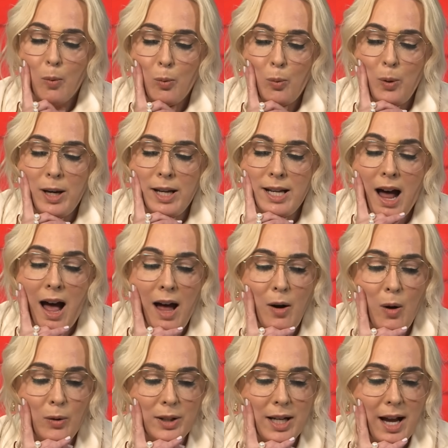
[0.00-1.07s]
We not
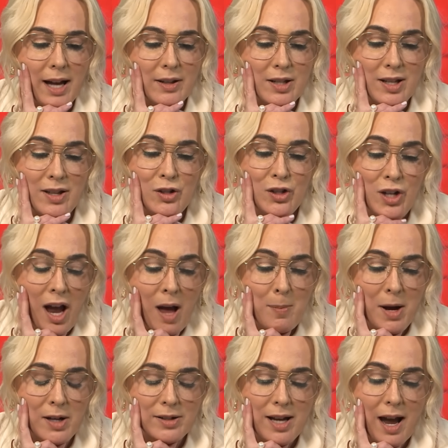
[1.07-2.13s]
only got to the job
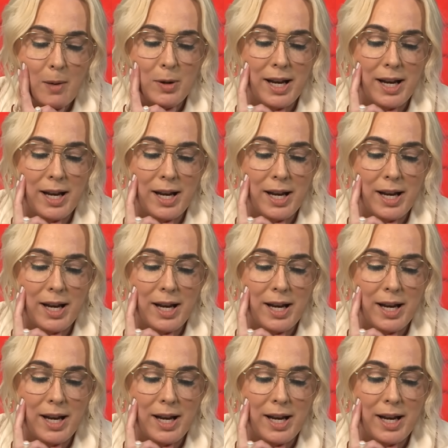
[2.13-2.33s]
on time,